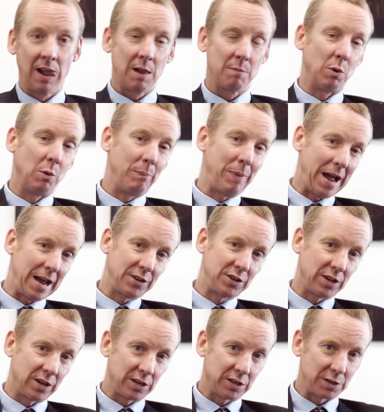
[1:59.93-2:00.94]
more
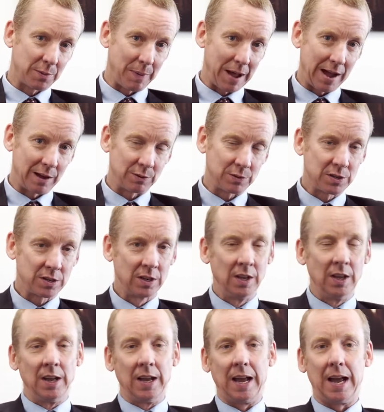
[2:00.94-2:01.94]
passionate about.
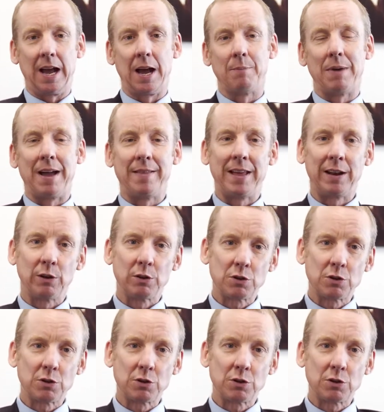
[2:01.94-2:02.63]
And then on